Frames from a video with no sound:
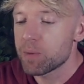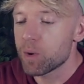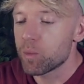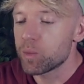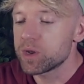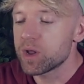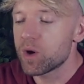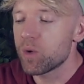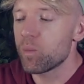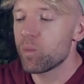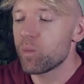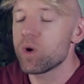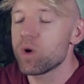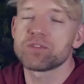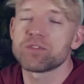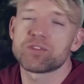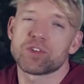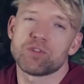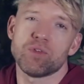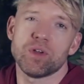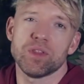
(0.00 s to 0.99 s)
but we don't
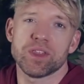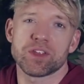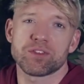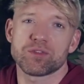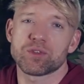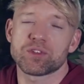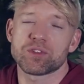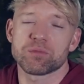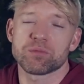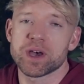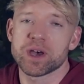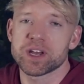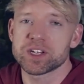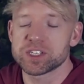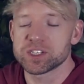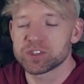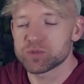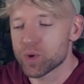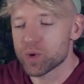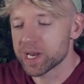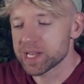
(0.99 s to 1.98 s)
want to run this
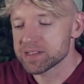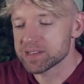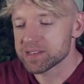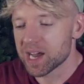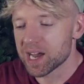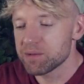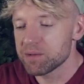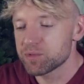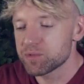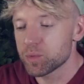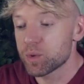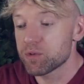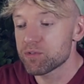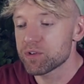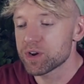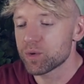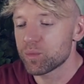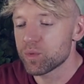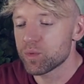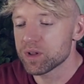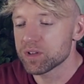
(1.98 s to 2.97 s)
automation 20 times. We want
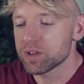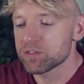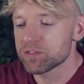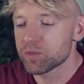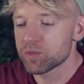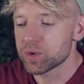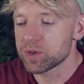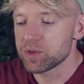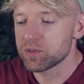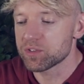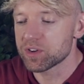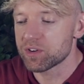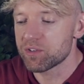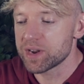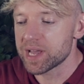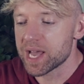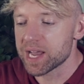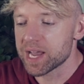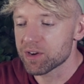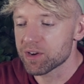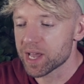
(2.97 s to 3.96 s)
to run it once. So we're going to use an
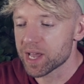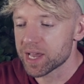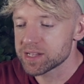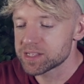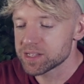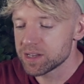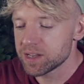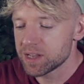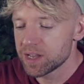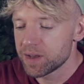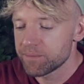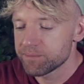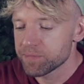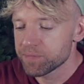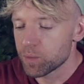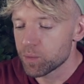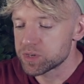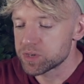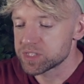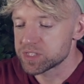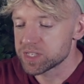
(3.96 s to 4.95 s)
array aggregator,
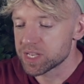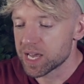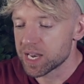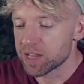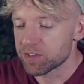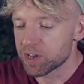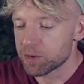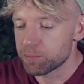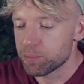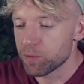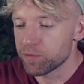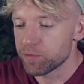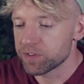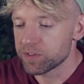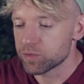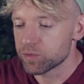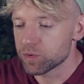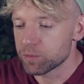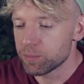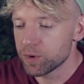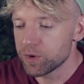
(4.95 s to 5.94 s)
which is again is going to pull these
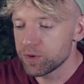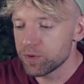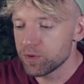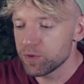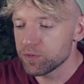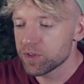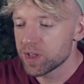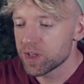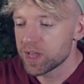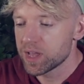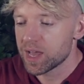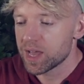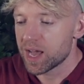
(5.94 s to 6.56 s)
into bundles.